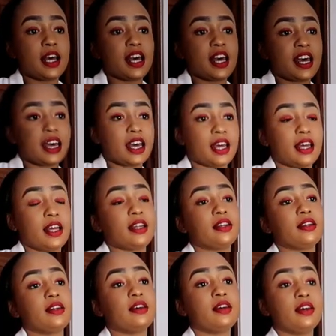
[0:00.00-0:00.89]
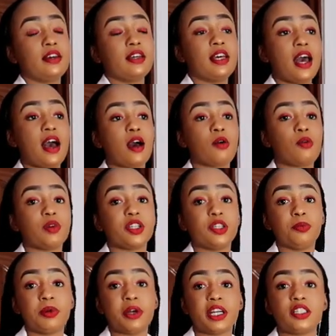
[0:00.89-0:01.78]
and yeah, when
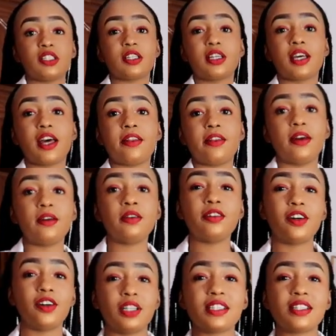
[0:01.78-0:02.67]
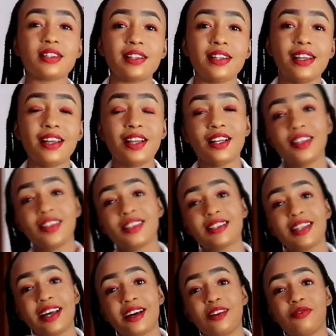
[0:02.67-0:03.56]
you put it together, honestly,
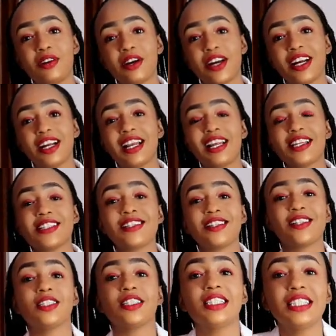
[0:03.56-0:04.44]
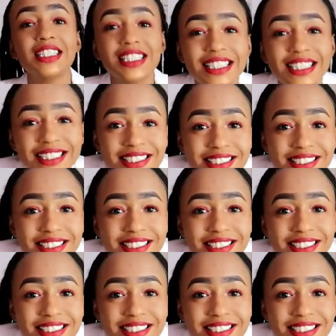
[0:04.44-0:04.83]
looks like a very classy look.